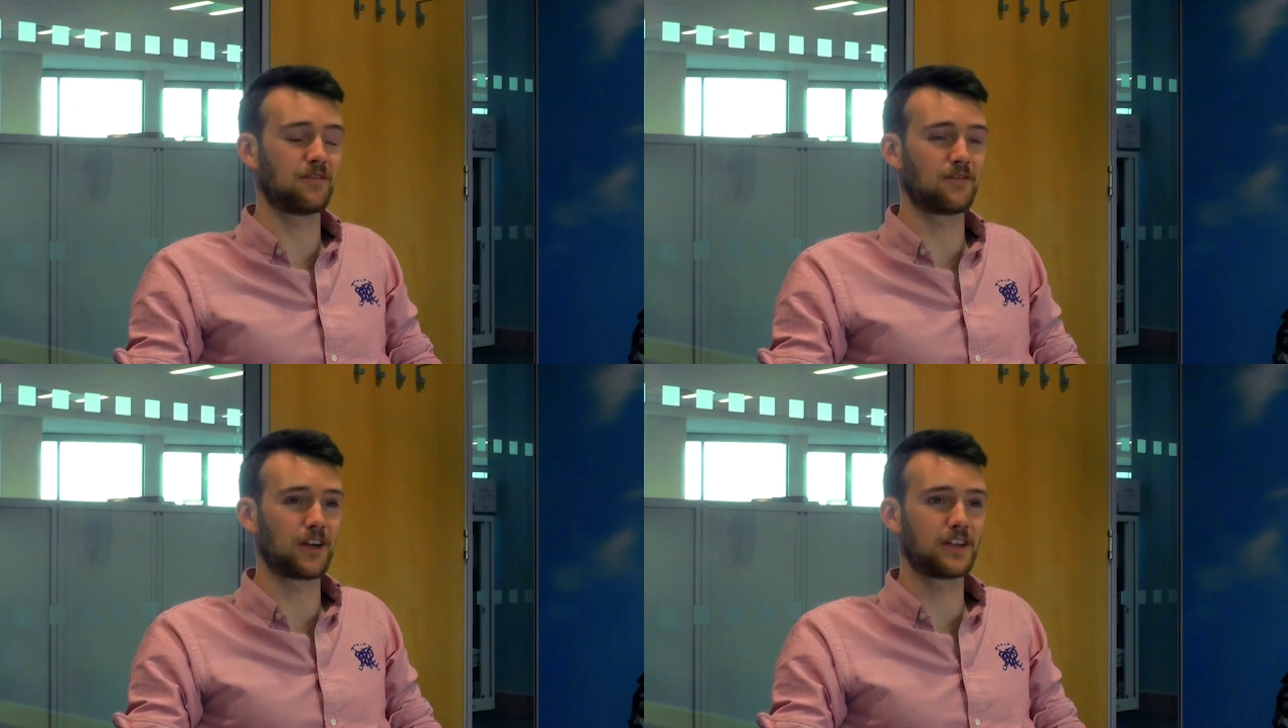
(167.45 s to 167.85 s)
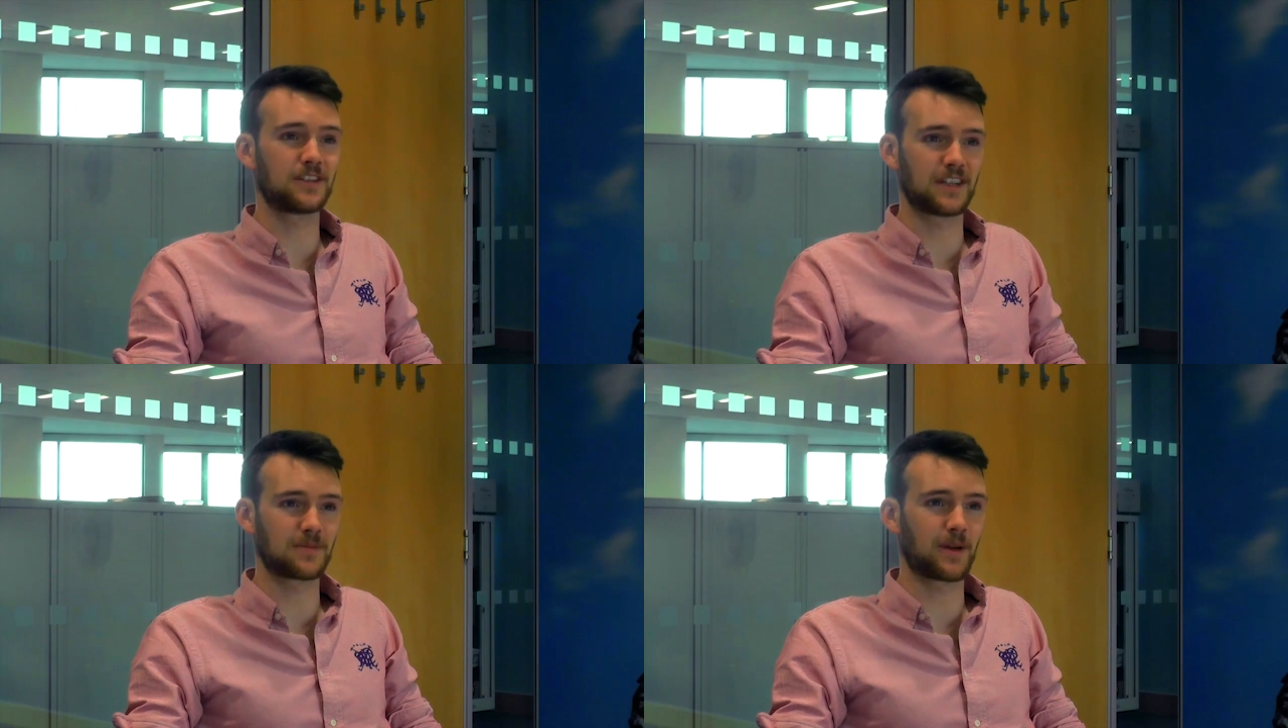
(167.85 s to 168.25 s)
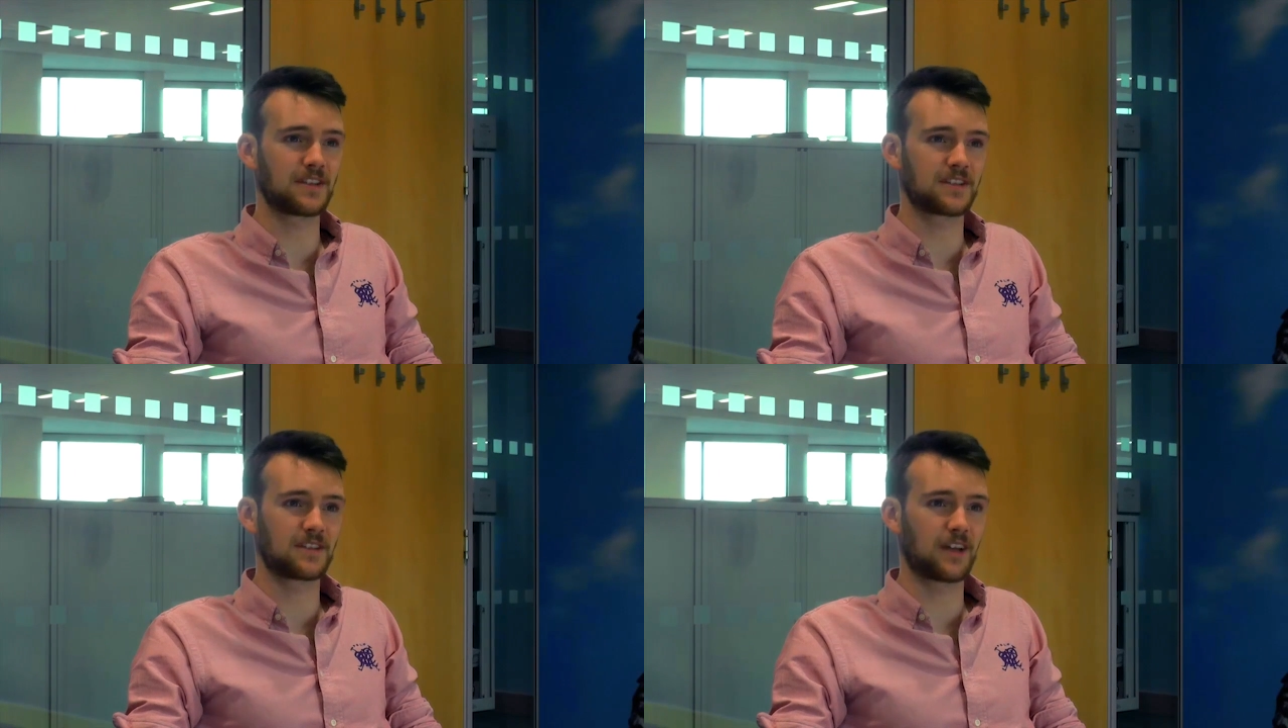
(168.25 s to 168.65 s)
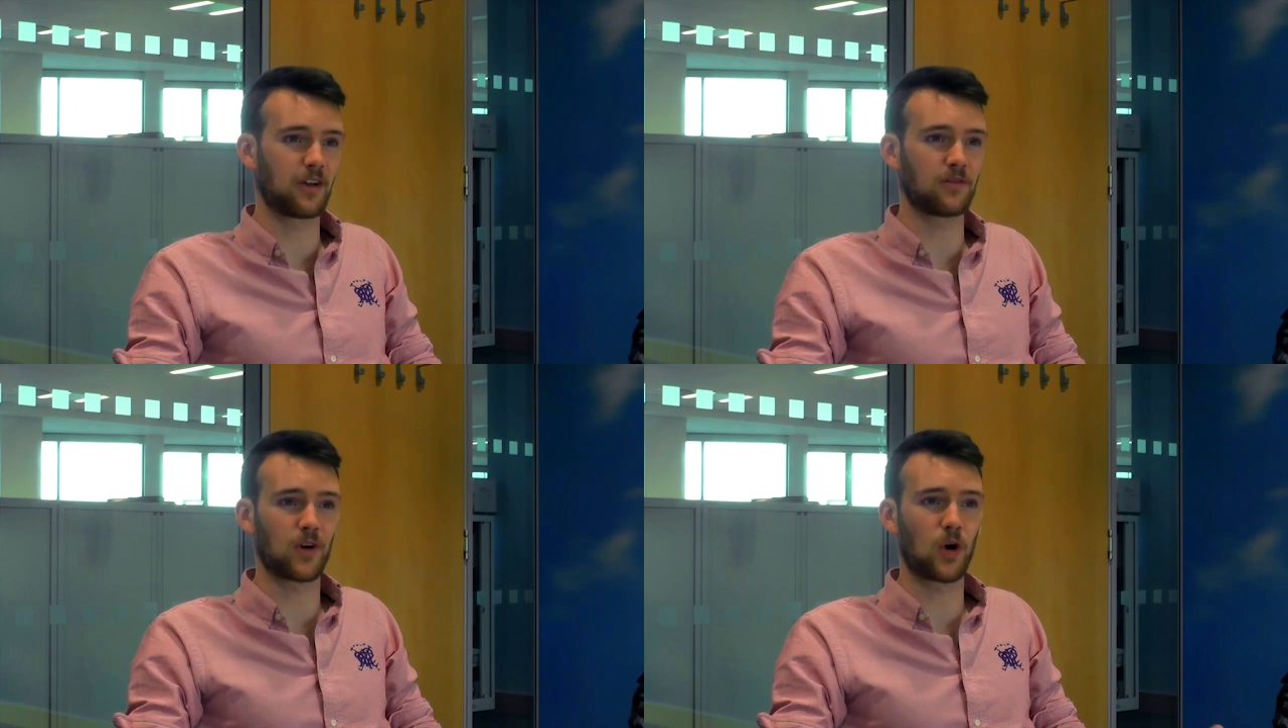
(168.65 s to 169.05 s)
flight expense
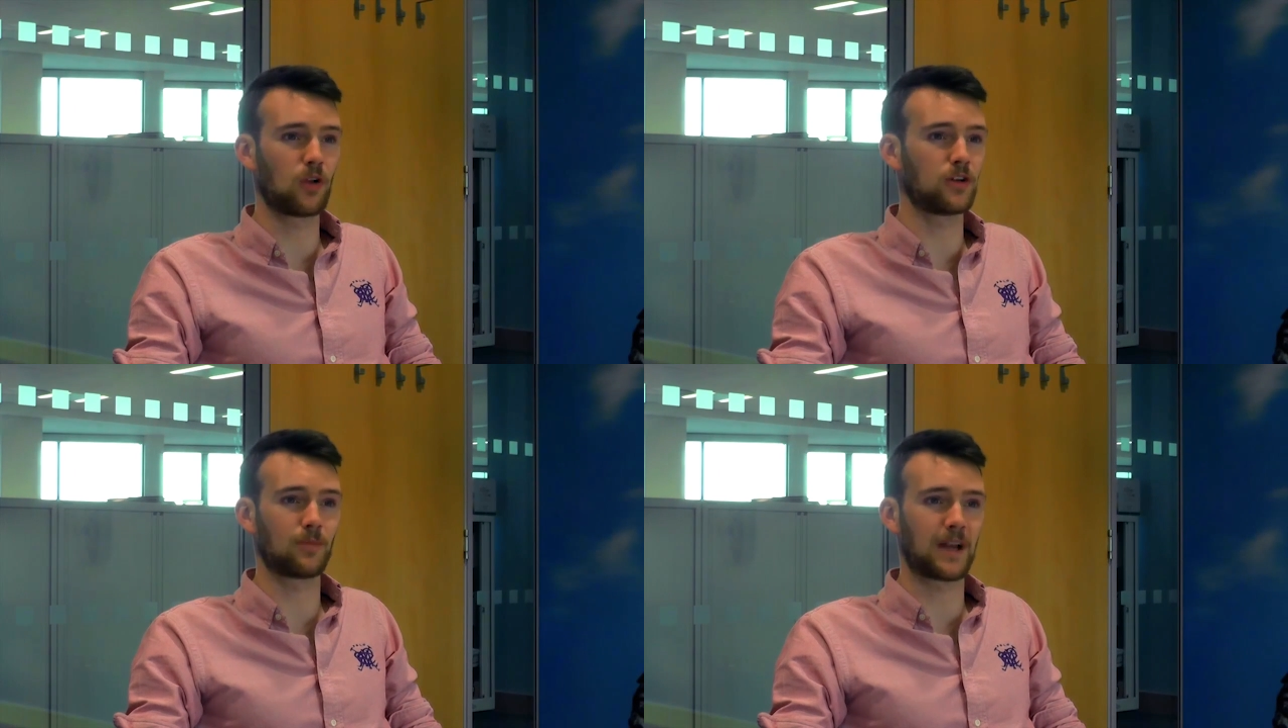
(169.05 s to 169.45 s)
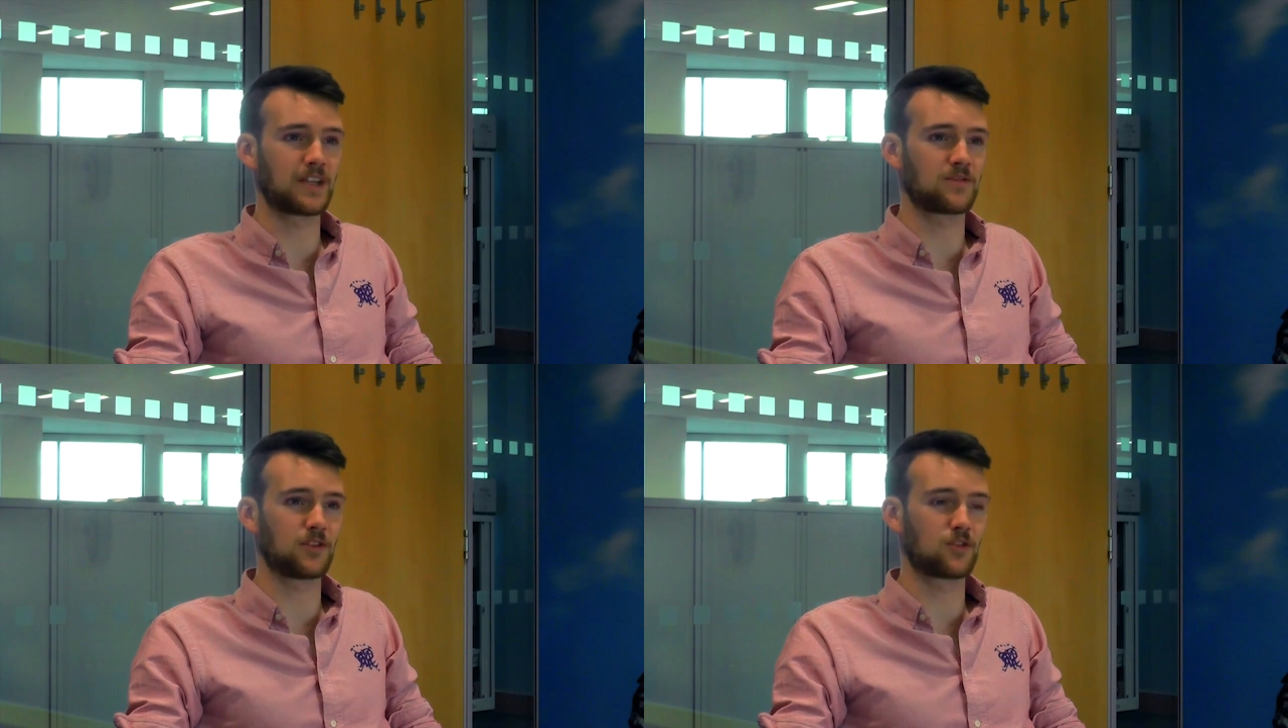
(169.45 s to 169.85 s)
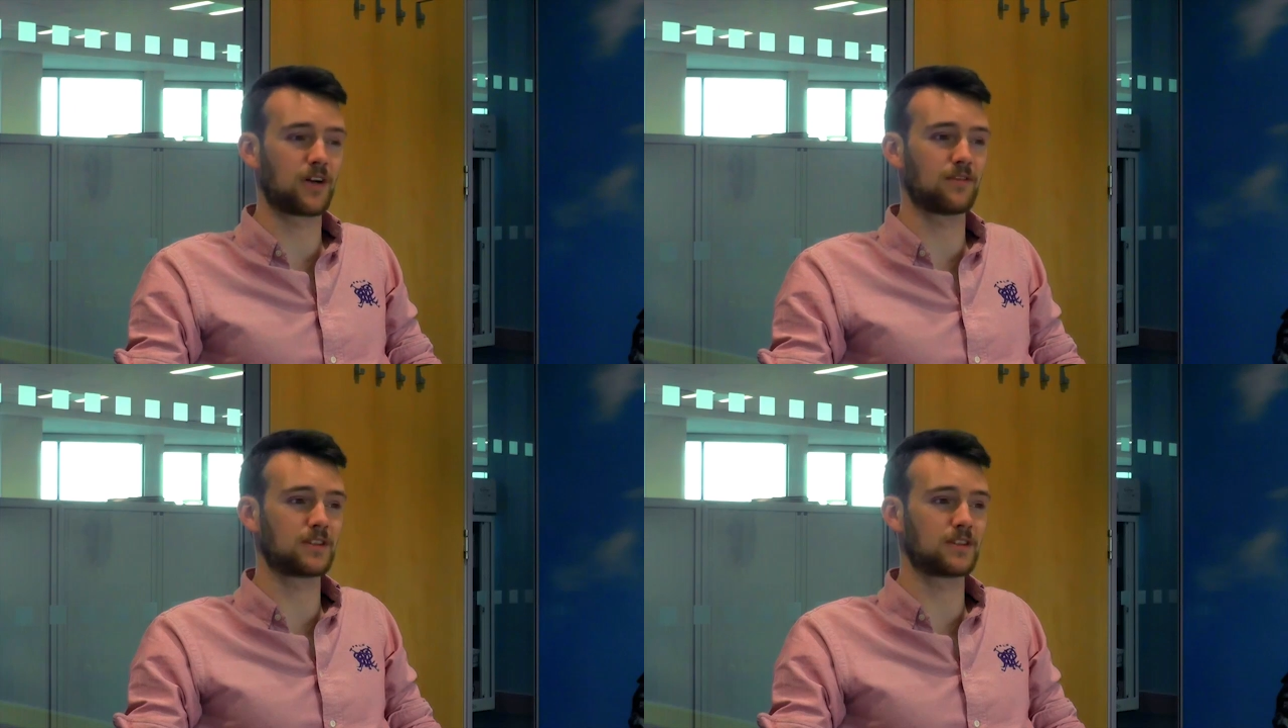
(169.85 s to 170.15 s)
out of all your plans for your travel.